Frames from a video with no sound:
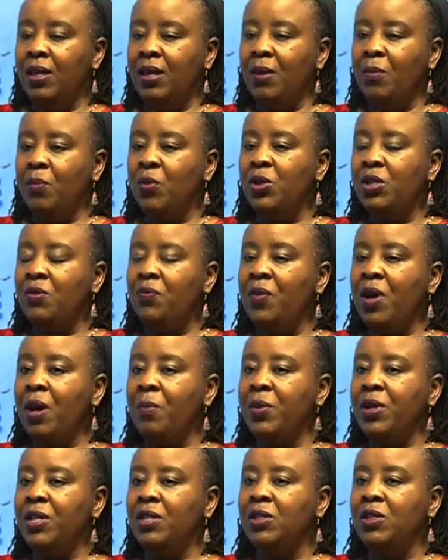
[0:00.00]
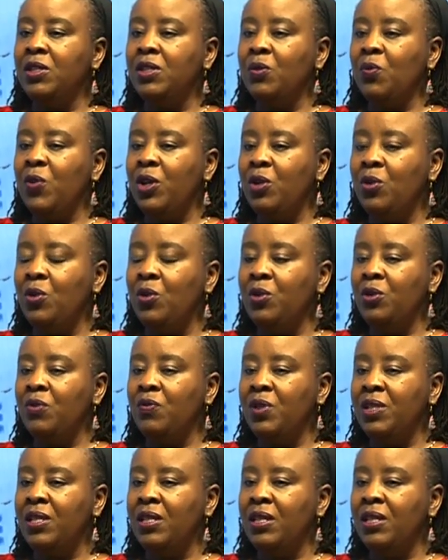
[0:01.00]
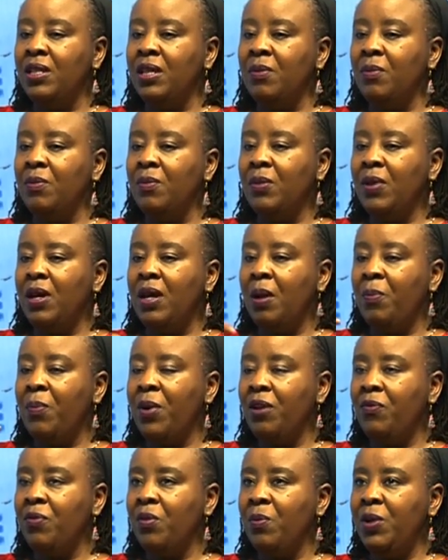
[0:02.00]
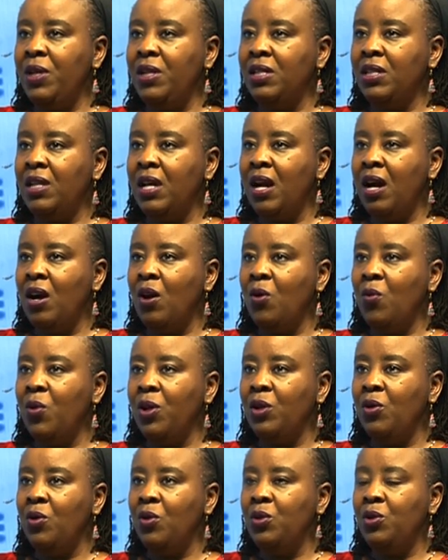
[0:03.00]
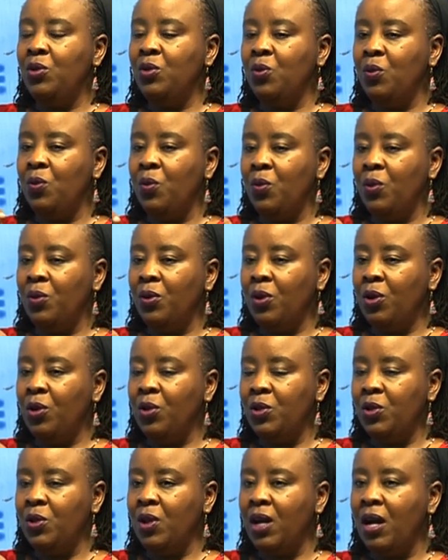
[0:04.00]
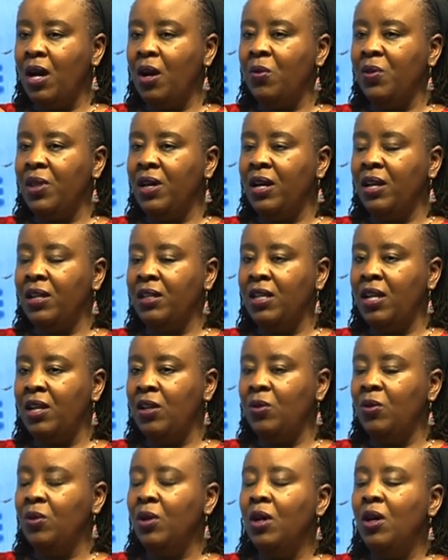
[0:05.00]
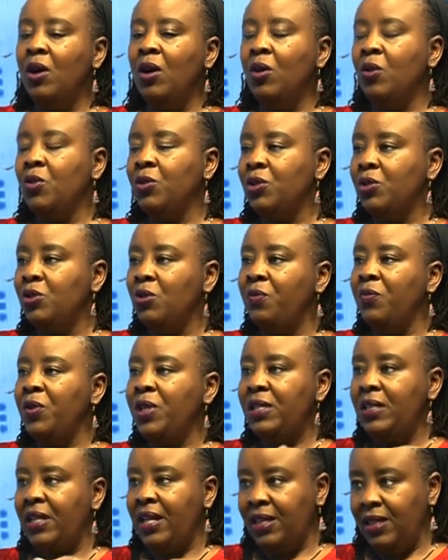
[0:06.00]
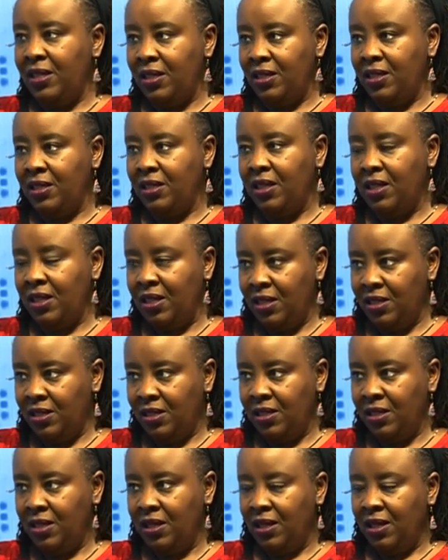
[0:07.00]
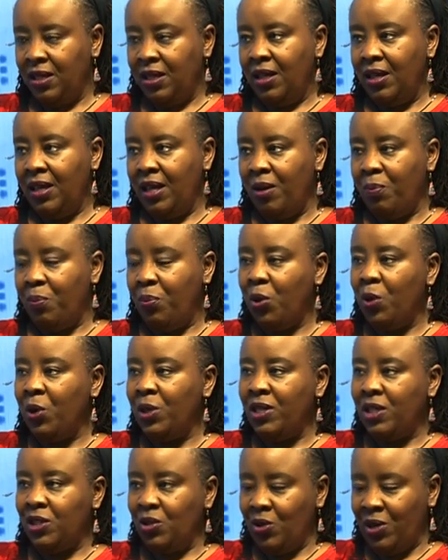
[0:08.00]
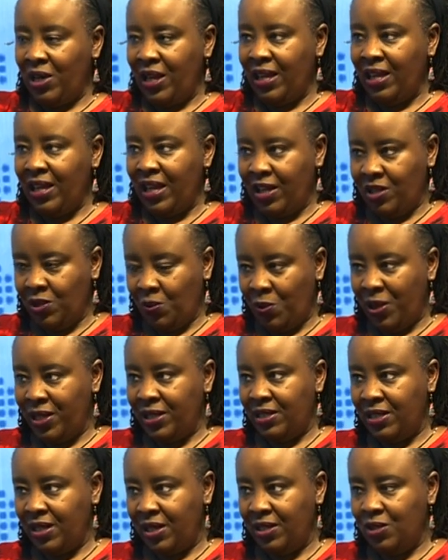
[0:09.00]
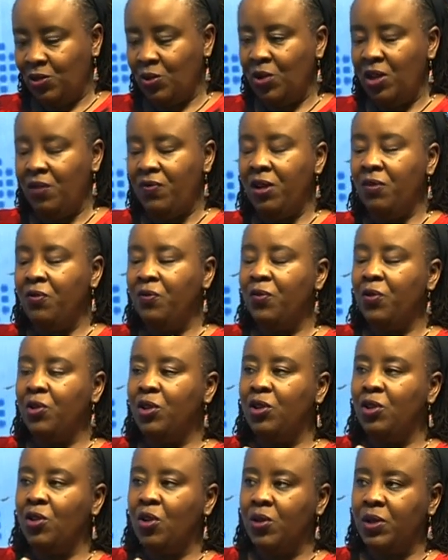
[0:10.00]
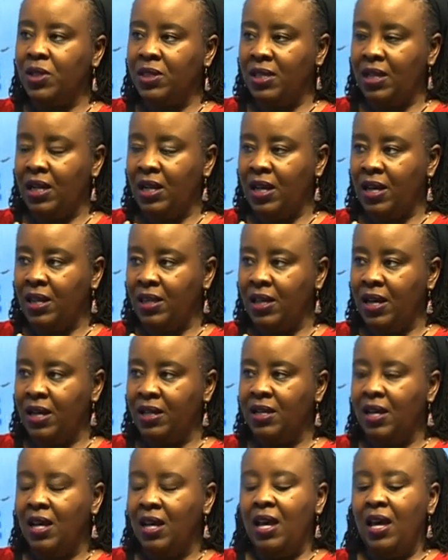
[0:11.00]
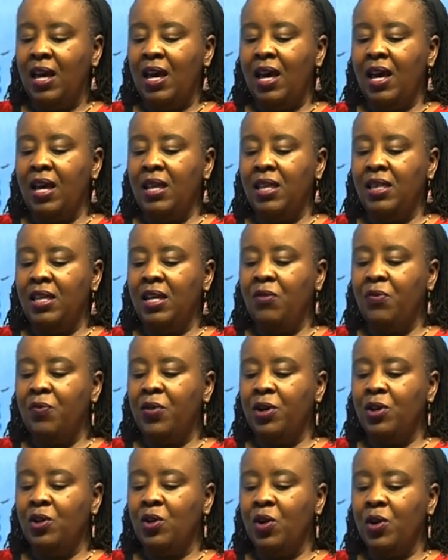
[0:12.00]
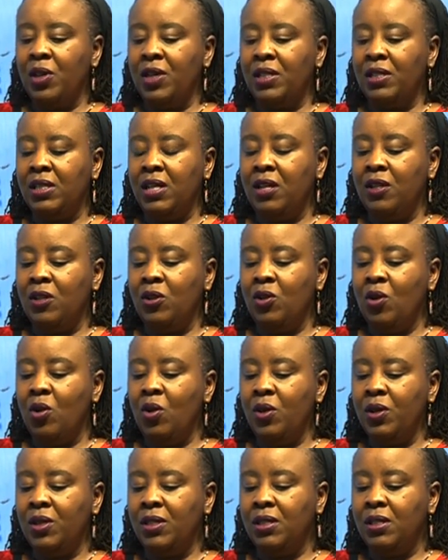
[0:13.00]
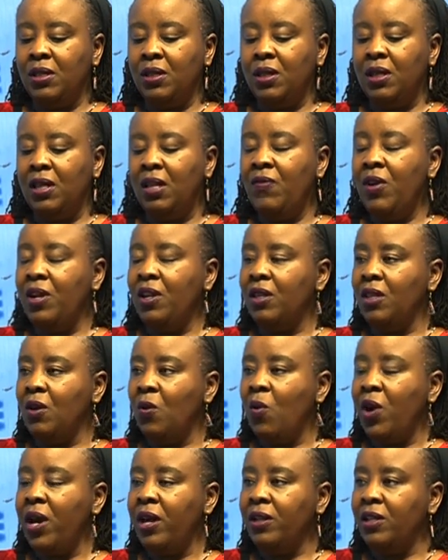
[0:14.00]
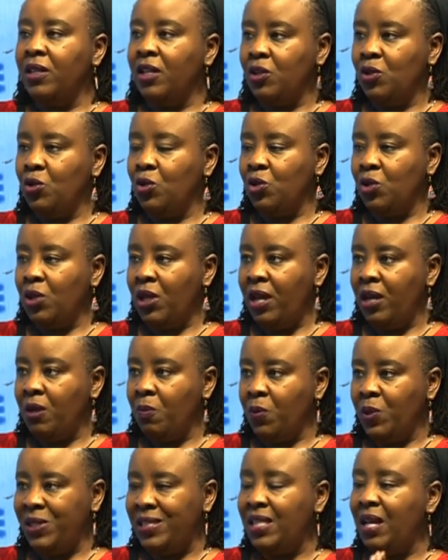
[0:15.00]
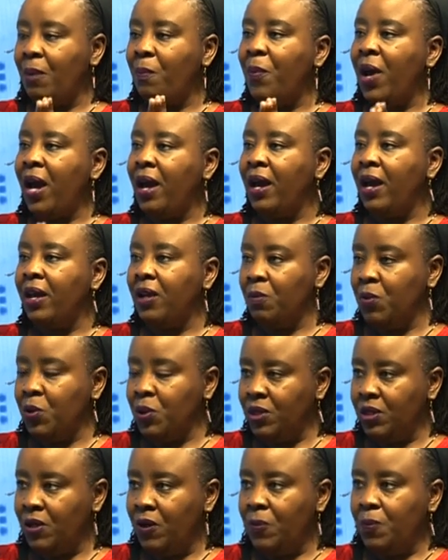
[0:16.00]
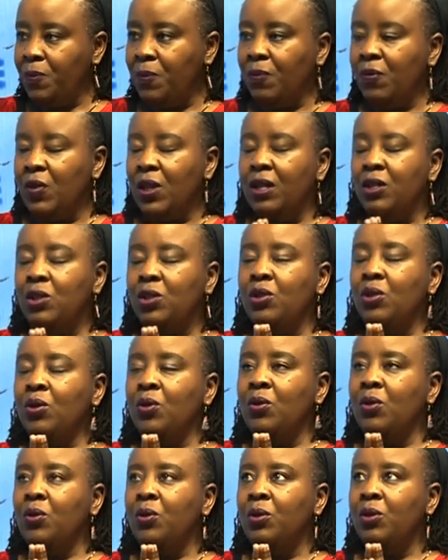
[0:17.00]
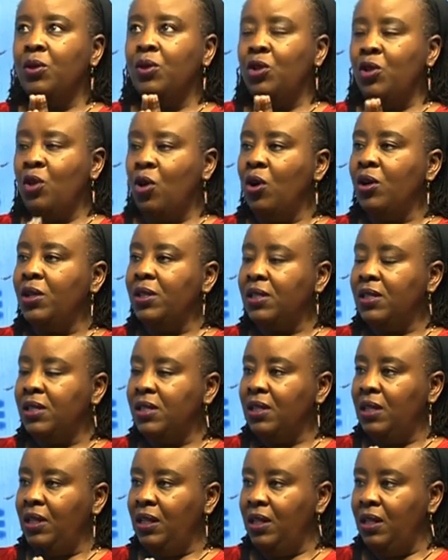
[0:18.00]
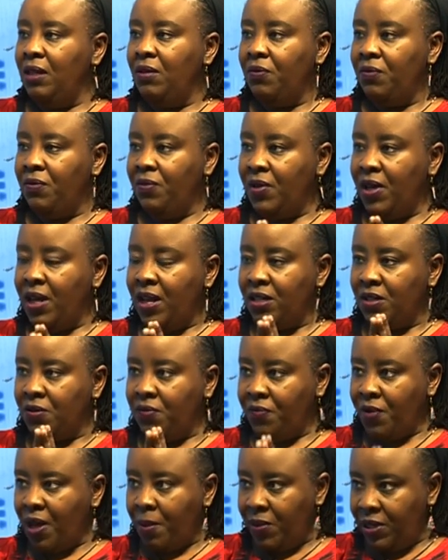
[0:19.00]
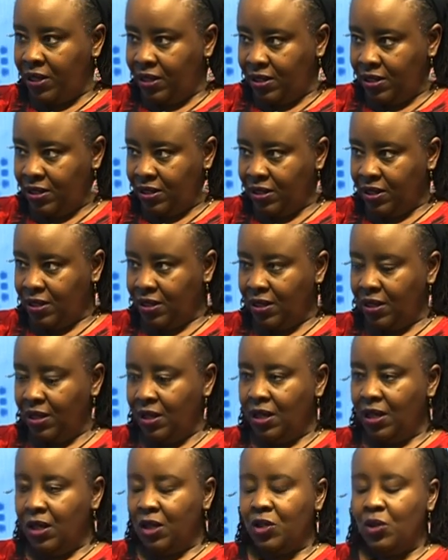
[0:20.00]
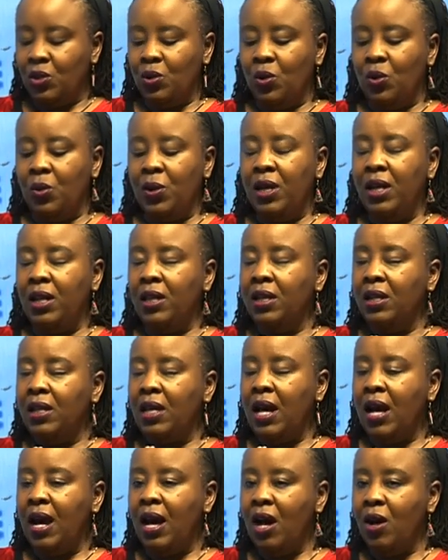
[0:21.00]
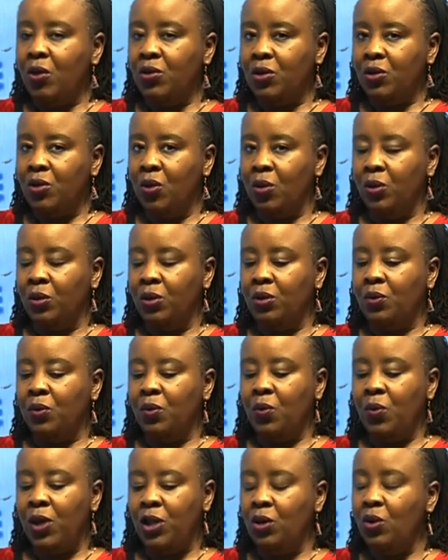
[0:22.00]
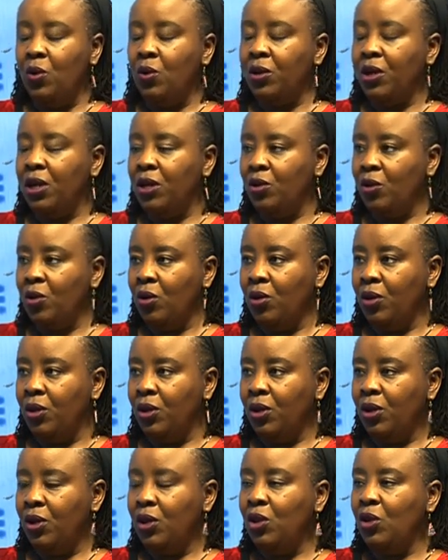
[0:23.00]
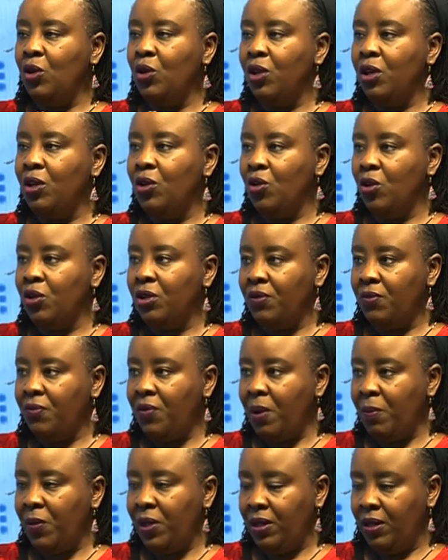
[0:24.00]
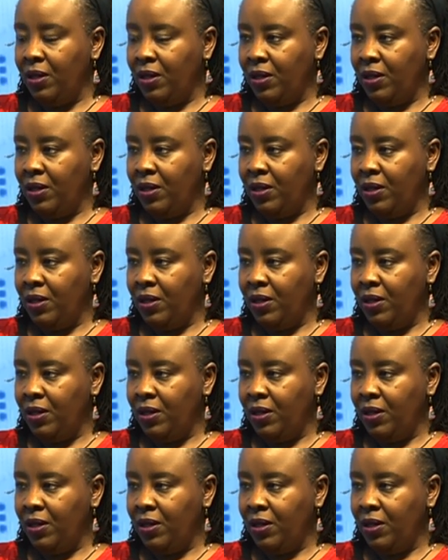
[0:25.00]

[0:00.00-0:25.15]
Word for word: most farmers, when you go to visit them, apart from each cow, when you go to close the cow, they can tell you, oh, Sophie is like this, this, and this. Yeah, Paul does not like X, Y, Z. So even for dogs, they're like that. And the thing for a dog is that dogs, even in the wild, they're social animals, they're pack animals. So dogs live as families. Mm-hmm. So in the household, when you own a dog, you're the dog's family.